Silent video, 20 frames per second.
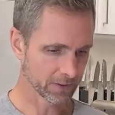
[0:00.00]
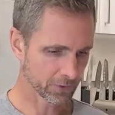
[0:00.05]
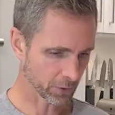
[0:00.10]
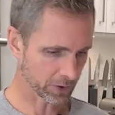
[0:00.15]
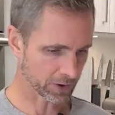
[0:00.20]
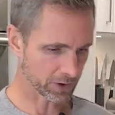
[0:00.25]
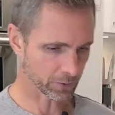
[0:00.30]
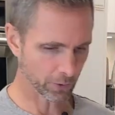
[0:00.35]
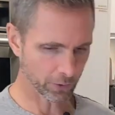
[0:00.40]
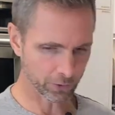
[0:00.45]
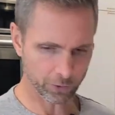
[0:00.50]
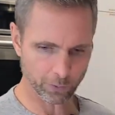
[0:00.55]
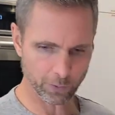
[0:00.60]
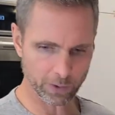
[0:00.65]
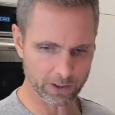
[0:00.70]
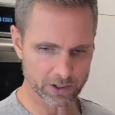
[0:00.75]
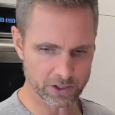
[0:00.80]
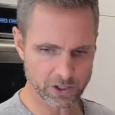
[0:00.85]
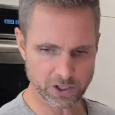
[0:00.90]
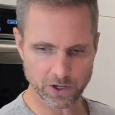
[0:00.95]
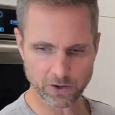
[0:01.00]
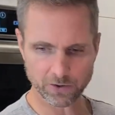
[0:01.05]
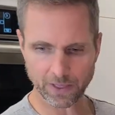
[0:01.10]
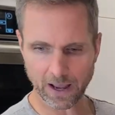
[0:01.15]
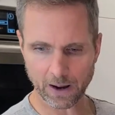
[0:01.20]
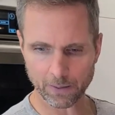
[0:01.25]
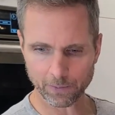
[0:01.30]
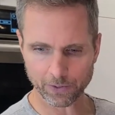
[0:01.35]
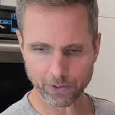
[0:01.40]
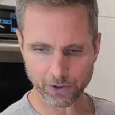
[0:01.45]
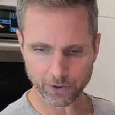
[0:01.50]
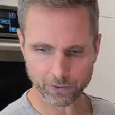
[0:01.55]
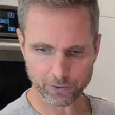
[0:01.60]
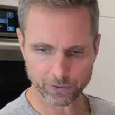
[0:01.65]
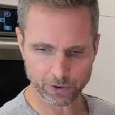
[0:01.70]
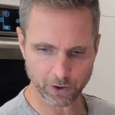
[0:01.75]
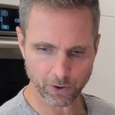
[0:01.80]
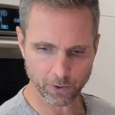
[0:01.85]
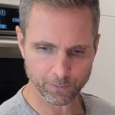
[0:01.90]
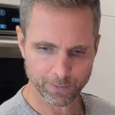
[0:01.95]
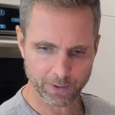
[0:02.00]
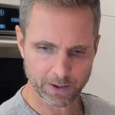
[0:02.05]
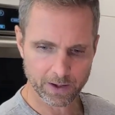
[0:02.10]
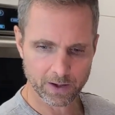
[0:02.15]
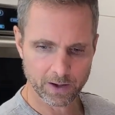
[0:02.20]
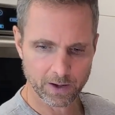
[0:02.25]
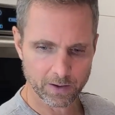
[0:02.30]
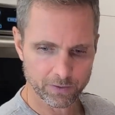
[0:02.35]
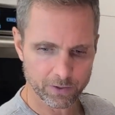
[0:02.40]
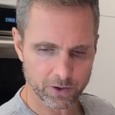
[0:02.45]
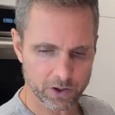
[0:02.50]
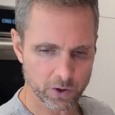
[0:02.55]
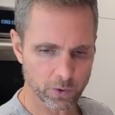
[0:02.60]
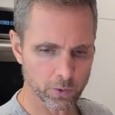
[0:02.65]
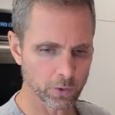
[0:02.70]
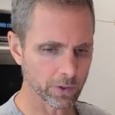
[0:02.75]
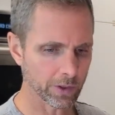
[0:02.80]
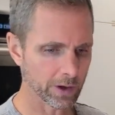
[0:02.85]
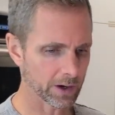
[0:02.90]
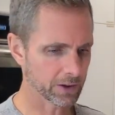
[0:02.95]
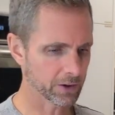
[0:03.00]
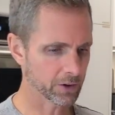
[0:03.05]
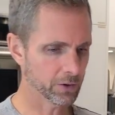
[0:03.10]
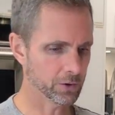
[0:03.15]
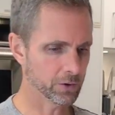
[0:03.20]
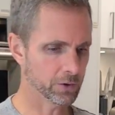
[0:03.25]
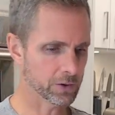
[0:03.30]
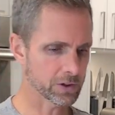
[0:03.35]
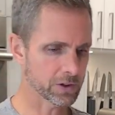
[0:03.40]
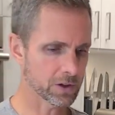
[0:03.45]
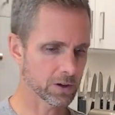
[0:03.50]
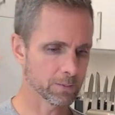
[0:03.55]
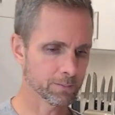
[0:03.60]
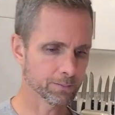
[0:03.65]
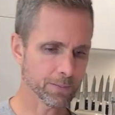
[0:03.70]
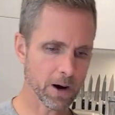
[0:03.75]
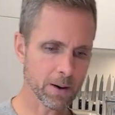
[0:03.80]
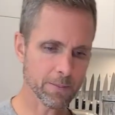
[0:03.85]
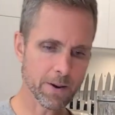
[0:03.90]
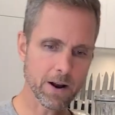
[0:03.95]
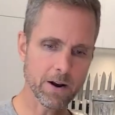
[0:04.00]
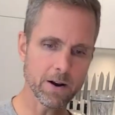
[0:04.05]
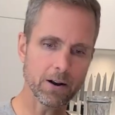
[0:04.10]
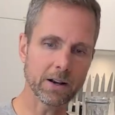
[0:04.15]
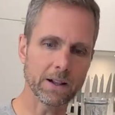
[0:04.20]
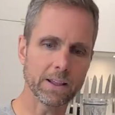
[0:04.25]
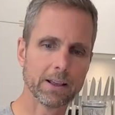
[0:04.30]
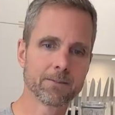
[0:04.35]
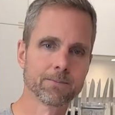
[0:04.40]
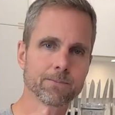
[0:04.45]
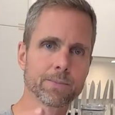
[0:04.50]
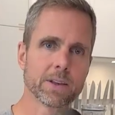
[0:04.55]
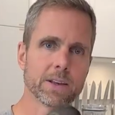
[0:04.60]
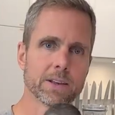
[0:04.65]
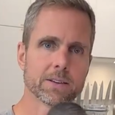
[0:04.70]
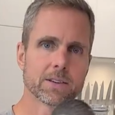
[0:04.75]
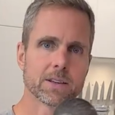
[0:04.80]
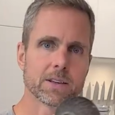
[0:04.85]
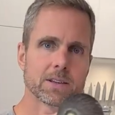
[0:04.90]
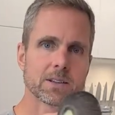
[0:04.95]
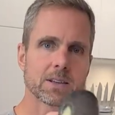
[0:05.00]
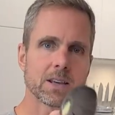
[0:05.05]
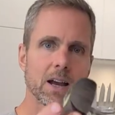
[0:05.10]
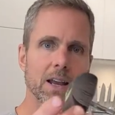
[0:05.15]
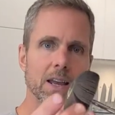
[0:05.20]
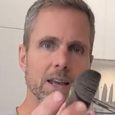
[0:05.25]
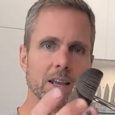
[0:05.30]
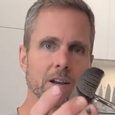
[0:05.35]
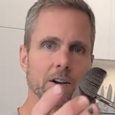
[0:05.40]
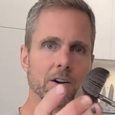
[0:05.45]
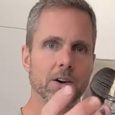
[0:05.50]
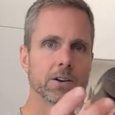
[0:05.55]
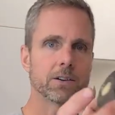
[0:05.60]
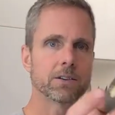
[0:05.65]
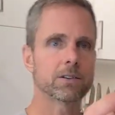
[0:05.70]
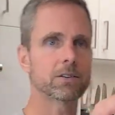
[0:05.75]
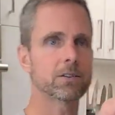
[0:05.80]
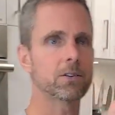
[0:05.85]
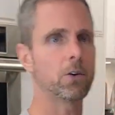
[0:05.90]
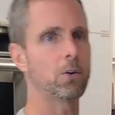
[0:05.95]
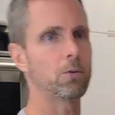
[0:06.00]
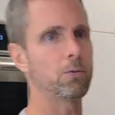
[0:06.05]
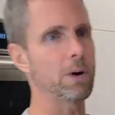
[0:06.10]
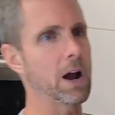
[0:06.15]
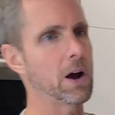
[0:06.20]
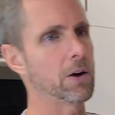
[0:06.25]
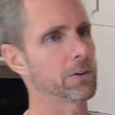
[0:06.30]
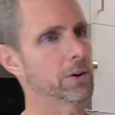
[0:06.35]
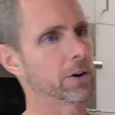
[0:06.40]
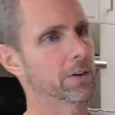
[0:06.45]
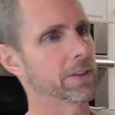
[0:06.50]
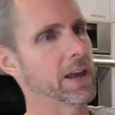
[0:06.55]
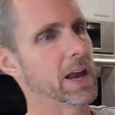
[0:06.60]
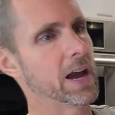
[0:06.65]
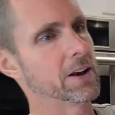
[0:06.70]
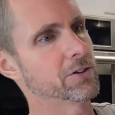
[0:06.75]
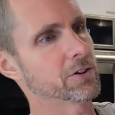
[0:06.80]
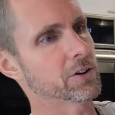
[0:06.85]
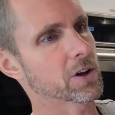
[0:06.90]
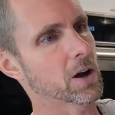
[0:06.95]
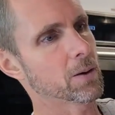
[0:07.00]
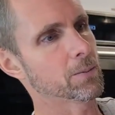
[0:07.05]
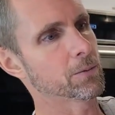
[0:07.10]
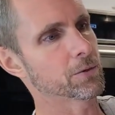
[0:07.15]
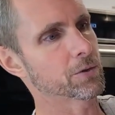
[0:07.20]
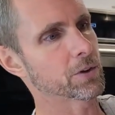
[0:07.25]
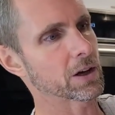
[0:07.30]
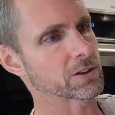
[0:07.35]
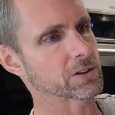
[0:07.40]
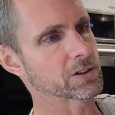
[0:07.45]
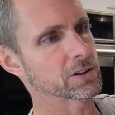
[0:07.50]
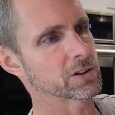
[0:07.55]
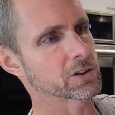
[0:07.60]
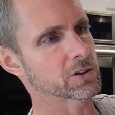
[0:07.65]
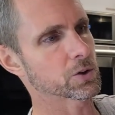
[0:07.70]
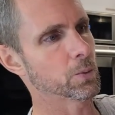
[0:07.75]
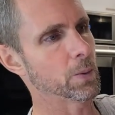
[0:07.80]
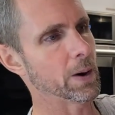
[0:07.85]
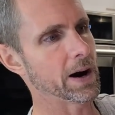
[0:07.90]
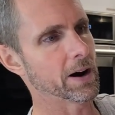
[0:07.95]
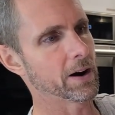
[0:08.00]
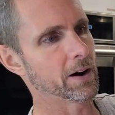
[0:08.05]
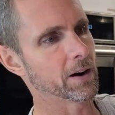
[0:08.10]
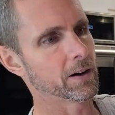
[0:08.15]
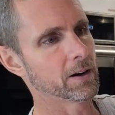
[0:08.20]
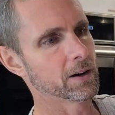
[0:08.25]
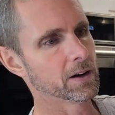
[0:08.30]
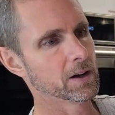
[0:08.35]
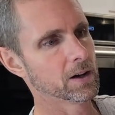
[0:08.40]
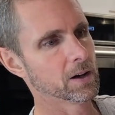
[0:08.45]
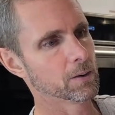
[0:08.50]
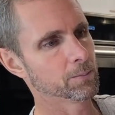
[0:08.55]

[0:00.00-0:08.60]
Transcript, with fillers: So I just also wanted to share that with you. So the tool that I used primarily is this guy here. It's all rounded on the edge. It comes actually square.